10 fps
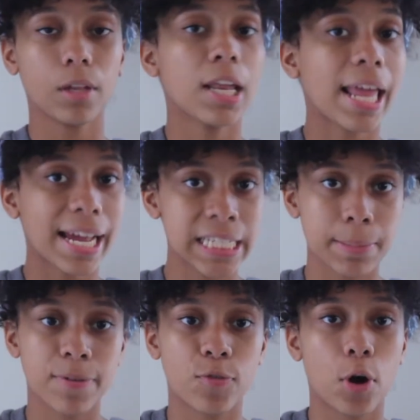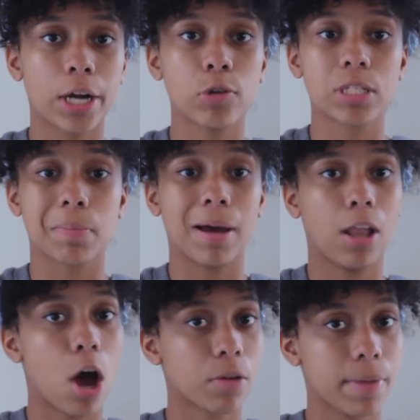I said before, I use it in my
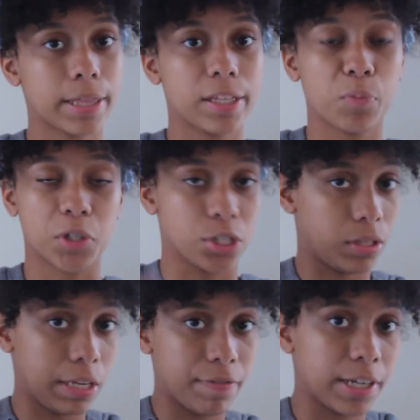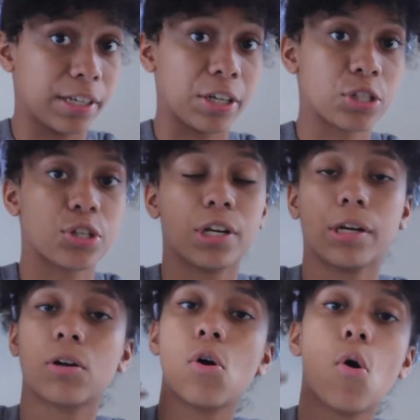lock method, which is leave-in
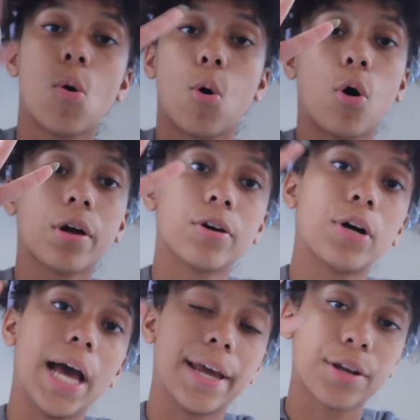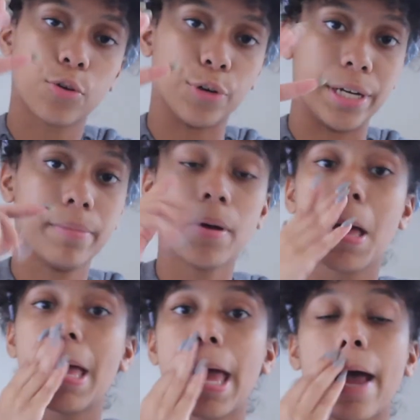conditioner, oil, and cream.
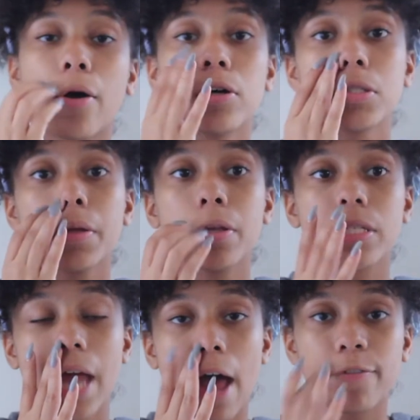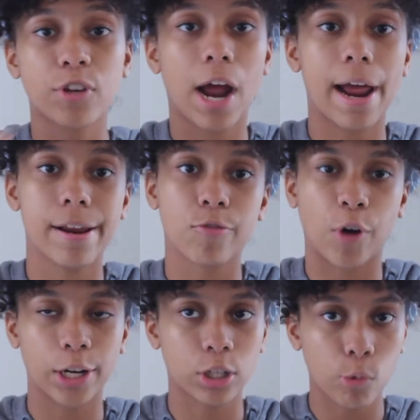I also use it after I
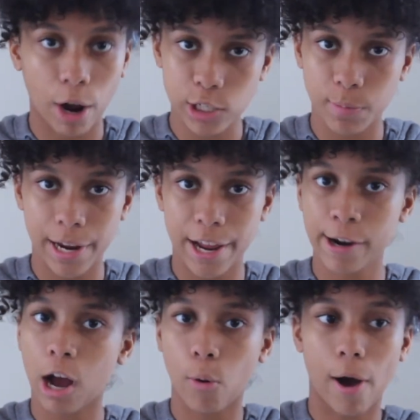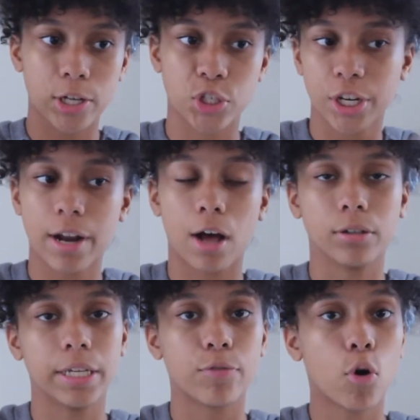regularly wash my hair. I'll wash it,
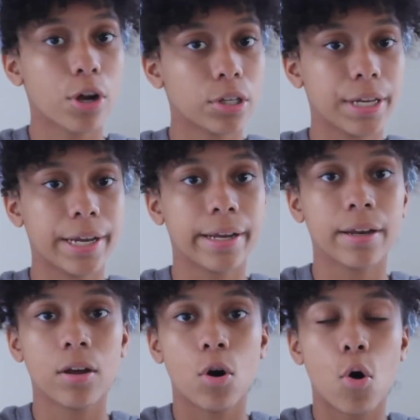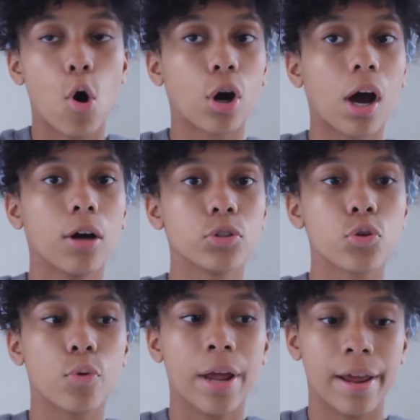I'll leave oil in it, or I'll
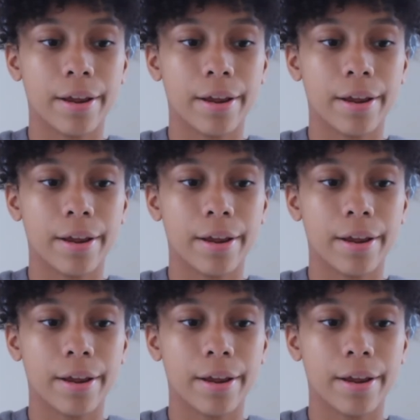do